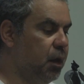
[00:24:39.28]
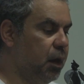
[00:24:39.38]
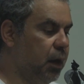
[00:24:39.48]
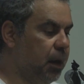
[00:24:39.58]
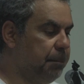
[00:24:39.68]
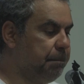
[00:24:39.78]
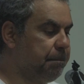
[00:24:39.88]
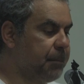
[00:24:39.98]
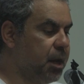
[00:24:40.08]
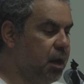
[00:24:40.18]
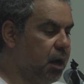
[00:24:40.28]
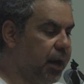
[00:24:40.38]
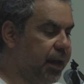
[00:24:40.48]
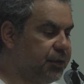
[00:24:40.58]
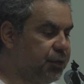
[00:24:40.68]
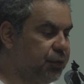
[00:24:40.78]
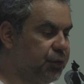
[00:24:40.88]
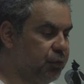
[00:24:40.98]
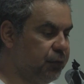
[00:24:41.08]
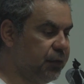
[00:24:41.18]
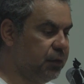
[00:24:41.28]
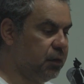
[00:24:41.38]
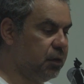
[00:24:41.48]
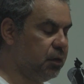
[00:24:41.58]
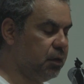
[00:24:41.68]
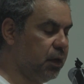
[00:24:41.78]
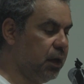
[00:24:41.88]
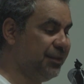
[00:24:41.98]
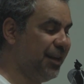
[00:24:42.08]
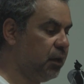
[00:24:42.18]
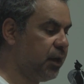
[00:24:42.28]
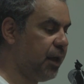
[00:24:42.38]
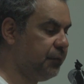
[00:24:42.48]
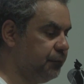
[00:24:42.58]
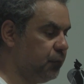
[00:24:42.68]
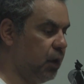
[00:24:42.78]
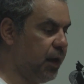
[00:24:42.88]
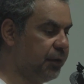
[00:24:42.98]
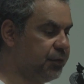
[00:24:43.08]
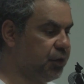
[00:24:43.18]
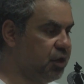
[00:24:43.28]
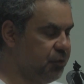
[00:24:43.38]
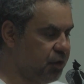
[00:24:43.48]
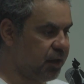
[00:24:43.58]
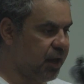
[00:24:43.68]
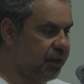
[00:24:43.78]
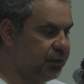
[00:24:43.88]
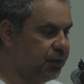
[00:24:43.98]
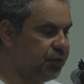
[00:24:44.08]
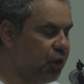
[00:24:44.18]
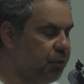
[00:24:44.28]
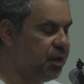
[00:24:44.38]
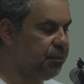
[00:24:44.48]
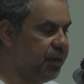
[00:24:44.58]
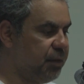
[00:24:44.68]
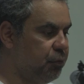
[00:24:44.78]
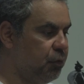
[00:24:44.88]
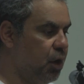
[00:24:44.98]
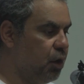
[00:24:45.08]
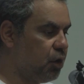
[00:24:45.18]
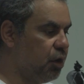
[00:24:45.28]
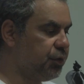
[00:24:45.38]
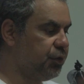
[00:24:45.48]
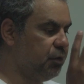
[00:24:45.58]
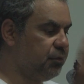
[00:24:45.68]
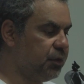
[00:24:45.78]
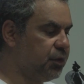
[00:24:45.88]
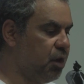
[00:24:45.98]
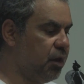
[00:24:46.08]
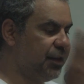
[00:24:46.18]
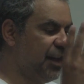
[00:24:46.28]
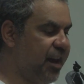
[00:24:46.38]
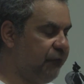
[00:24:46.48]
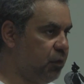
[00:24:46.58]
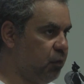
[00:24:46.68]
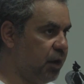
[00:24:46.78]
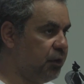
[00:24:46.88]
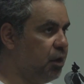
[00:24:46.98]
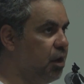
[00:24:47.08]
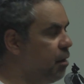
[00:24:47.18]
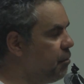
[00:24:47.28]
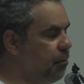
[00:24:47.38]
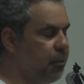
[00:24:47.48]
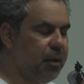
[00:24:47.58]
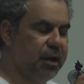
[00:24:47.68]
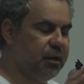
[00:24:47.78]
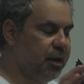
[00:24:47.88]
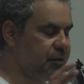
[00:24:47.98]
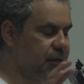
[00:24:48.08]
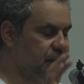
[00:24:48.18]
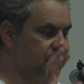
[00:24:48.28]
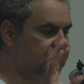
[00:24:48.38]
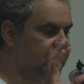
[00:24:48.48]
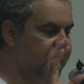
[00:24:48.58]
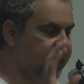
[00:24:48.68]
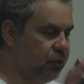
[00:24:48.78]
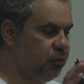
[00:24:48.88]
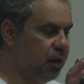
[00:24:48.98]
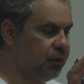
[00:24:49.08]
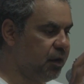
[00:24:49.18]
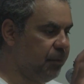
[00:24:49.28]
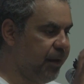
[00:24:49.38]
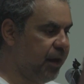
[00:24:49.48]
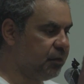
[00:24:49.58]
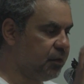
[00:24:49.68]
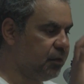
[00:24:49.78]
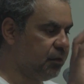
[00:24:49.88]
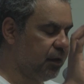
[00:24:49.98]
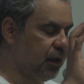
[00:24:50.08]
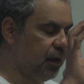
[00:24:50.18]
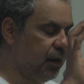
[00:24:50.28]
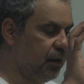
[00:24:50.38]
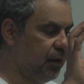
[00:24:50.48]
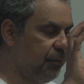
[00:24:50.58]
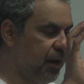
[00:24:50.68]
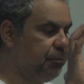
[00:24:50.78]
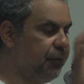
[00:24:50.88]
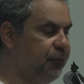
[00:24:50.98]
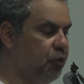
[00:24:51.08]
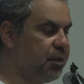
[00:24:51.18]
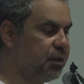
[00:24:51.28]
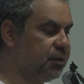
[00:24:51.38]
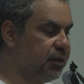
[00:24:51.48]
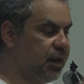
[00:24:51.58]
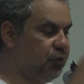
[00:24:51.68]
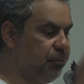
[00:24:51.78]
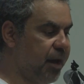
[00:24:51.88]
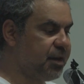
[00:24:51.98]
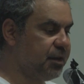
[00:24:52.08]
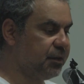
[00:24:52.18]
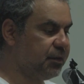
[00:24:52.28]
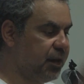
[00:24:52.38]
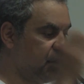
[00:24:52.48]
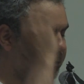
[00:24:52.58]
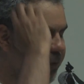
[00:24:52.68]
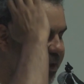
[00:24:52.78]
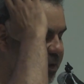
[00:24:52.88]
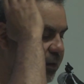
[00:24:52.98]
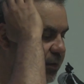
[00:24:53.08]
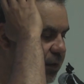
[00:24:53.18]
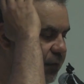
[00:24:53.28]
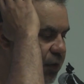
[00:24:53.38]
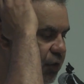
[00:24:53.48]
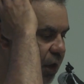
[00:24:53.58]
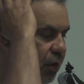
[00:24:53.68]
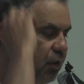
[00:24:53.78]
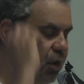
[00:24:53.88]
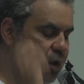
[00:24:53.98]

I had to sort of delegate. I had to communicate to so many people, costume, design, everyone, and everyone about about performing a scene or making a scene or making a TV show,